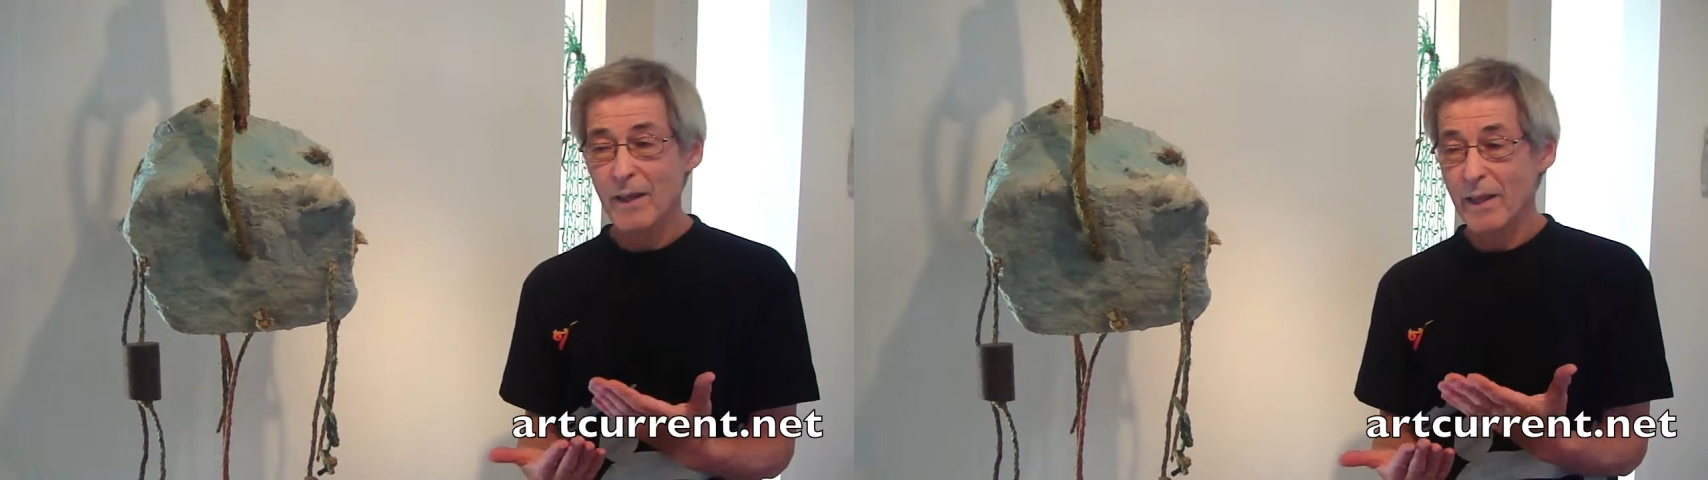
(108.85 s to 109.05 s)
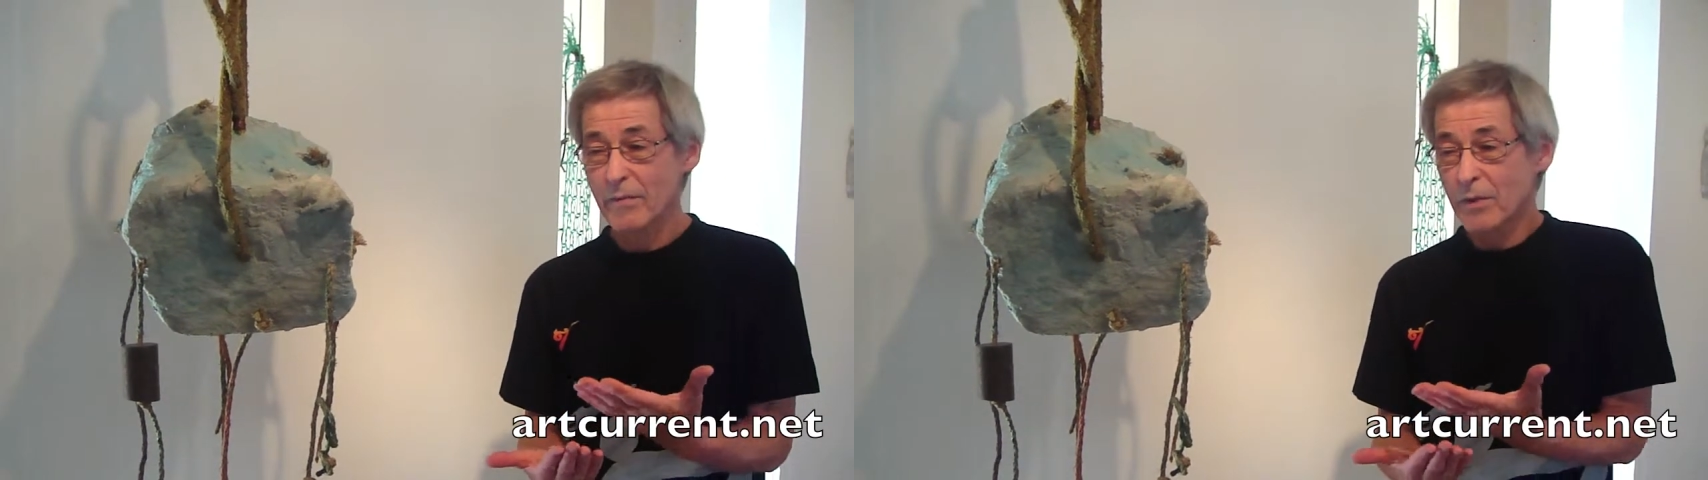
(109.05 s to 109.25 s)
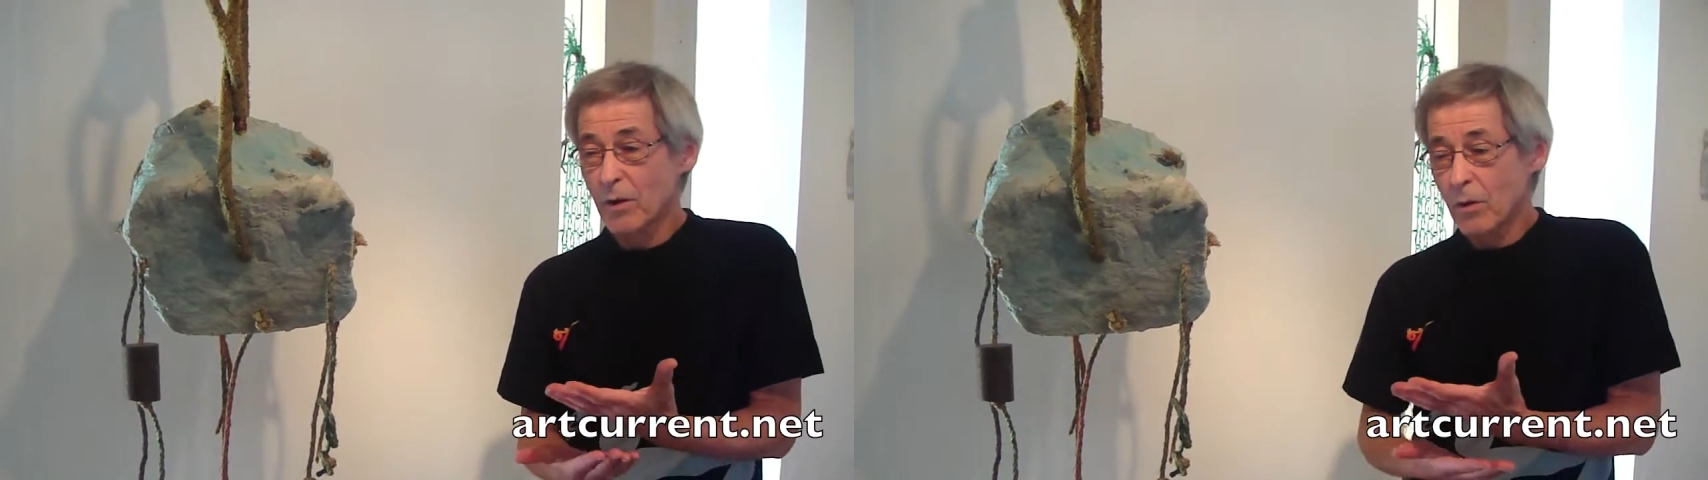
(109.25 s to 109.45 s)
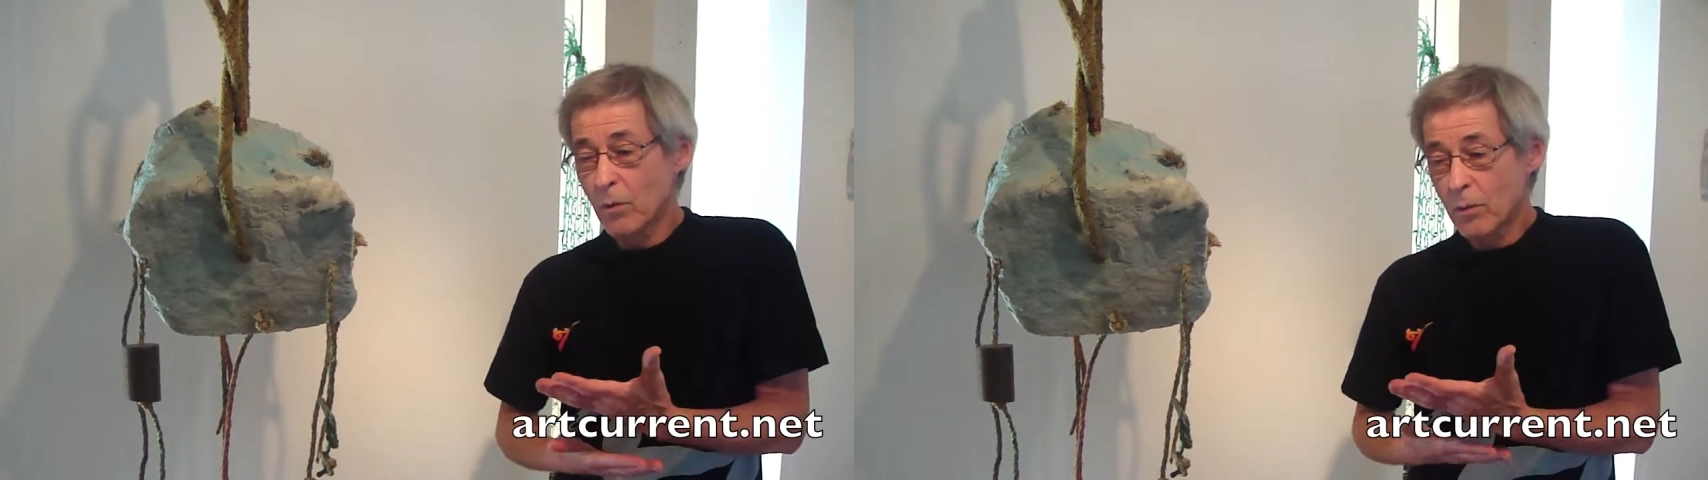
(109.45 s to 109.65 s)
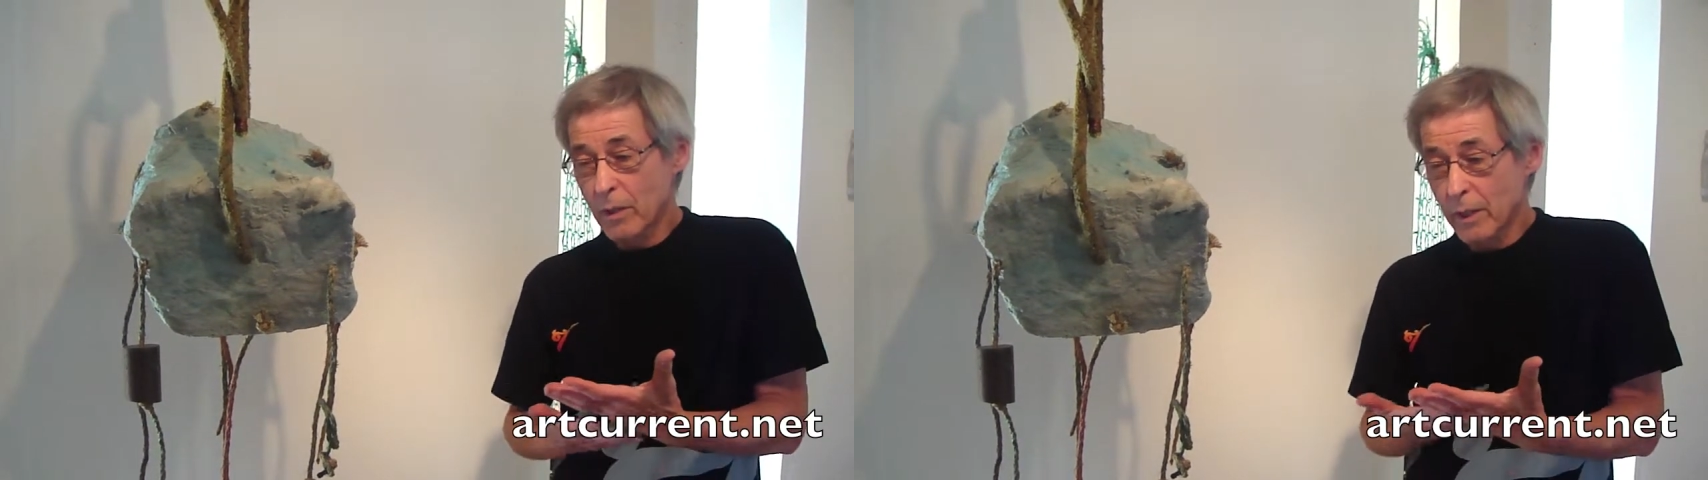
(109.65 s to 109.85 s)
even
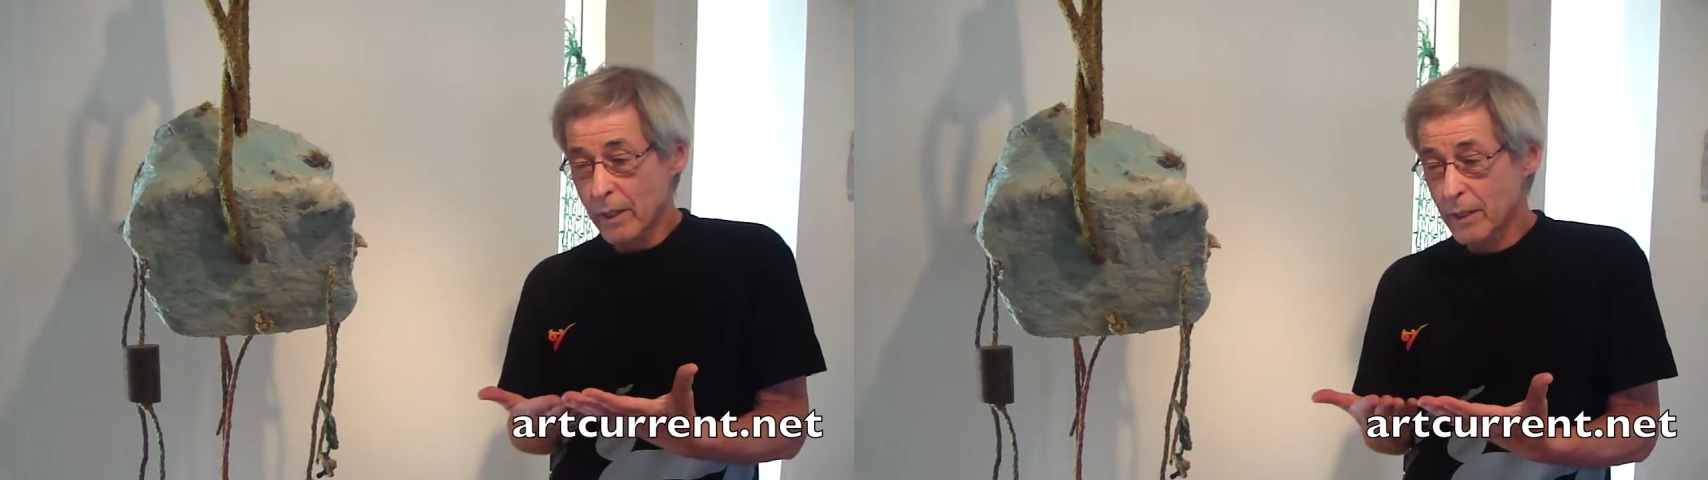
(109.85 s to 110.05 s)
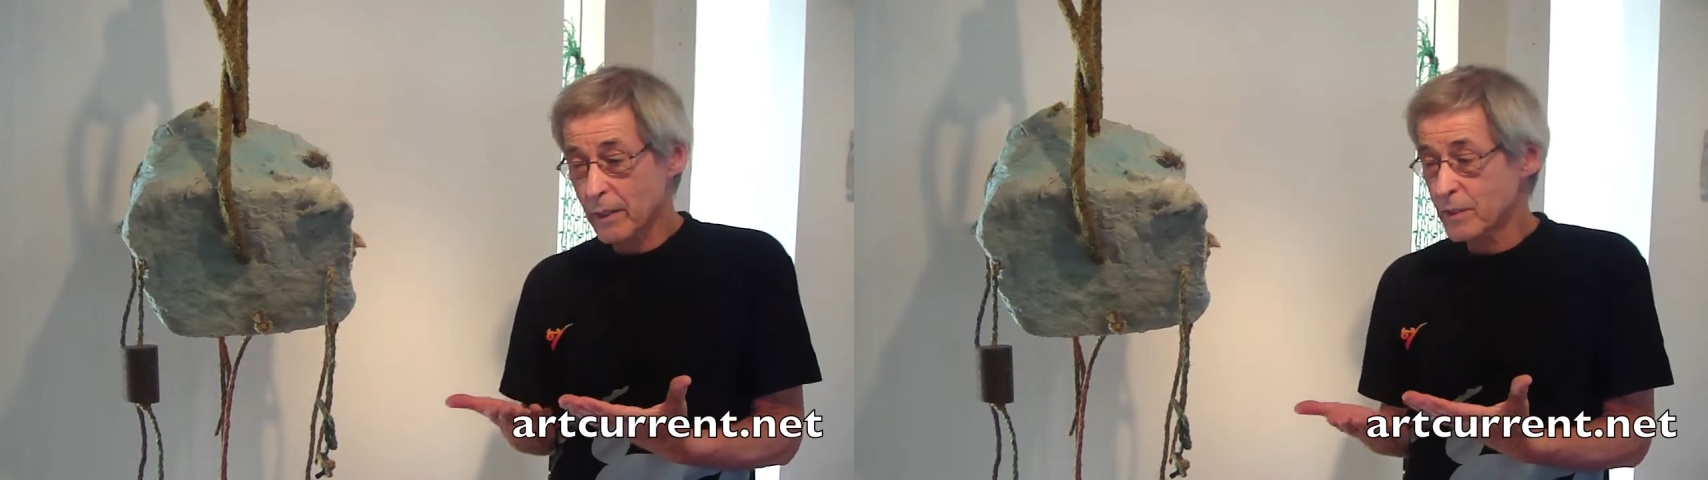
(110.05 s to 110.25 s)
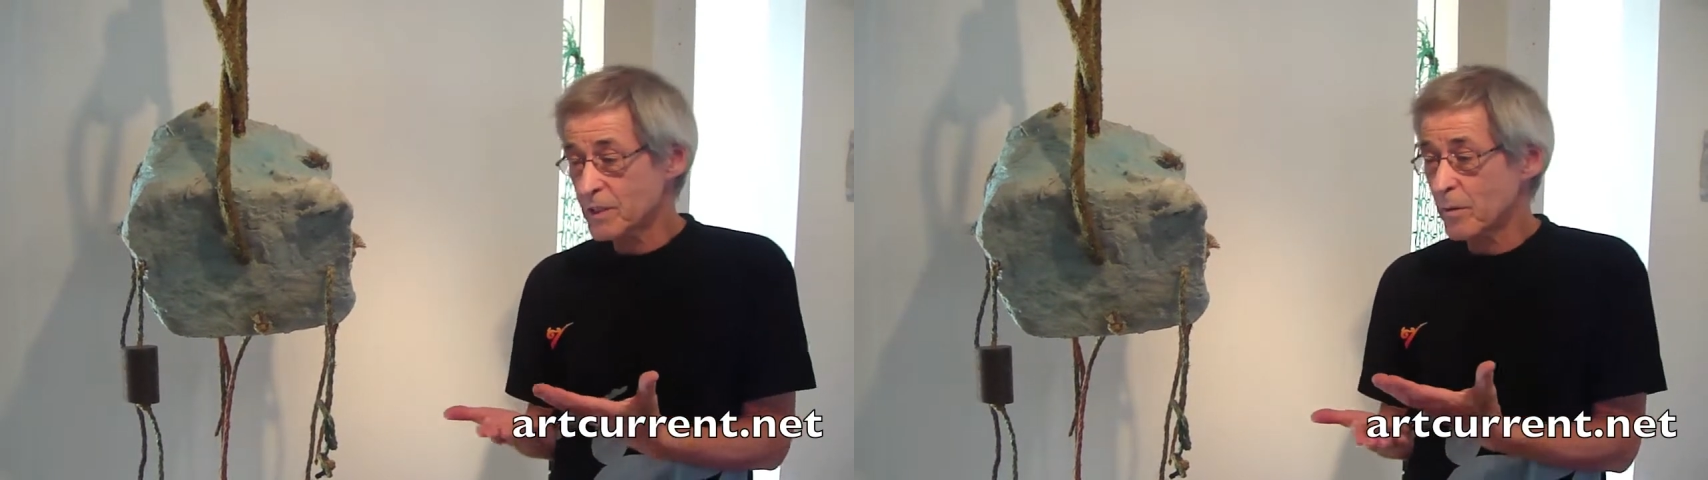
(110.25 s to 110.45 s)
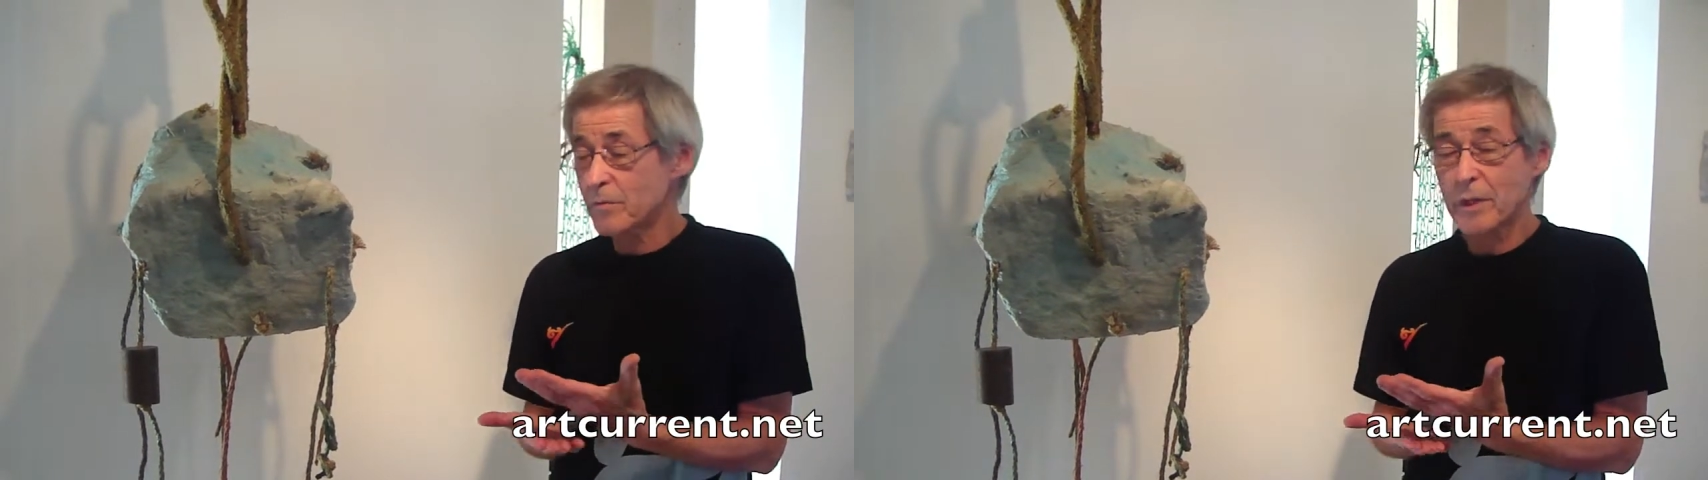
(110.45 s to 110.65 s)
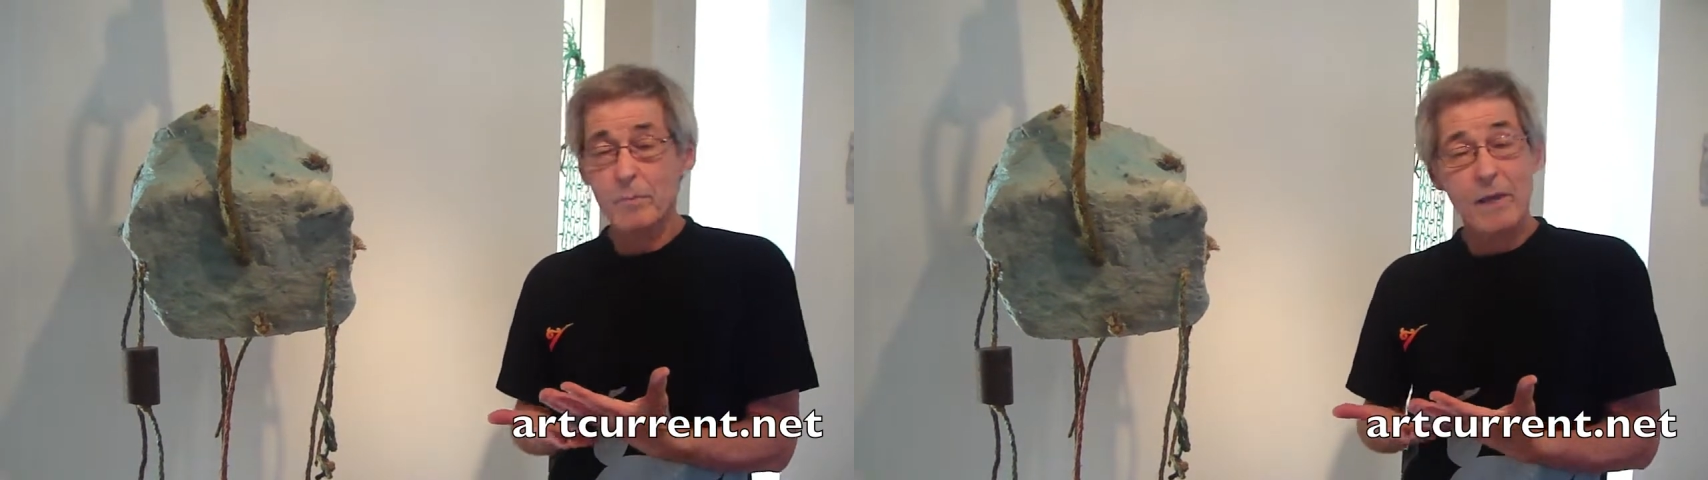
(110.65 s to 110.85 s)
though some
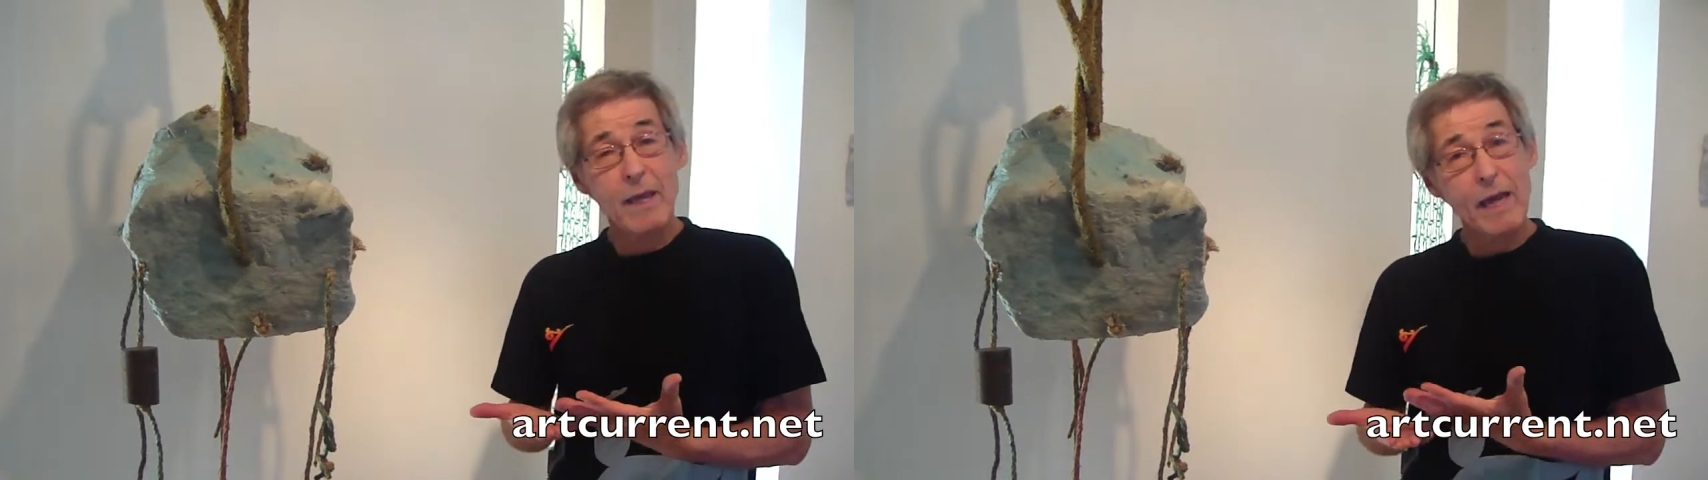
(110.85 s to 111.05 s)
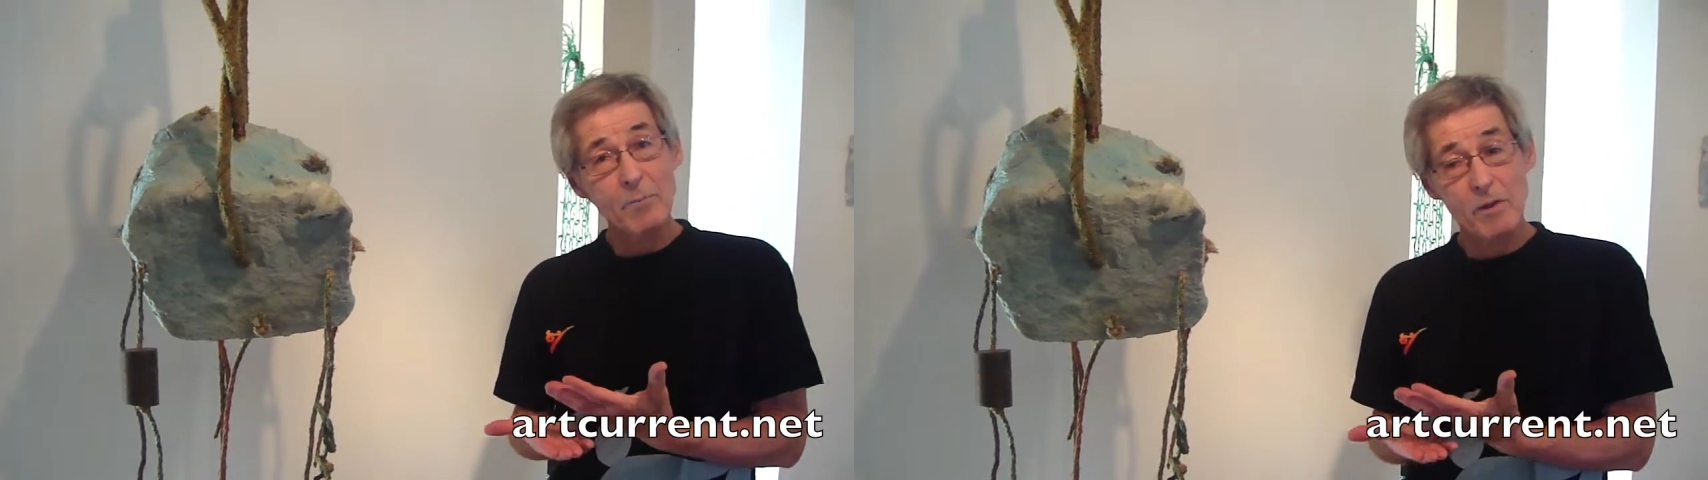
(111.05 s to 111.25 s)
of it began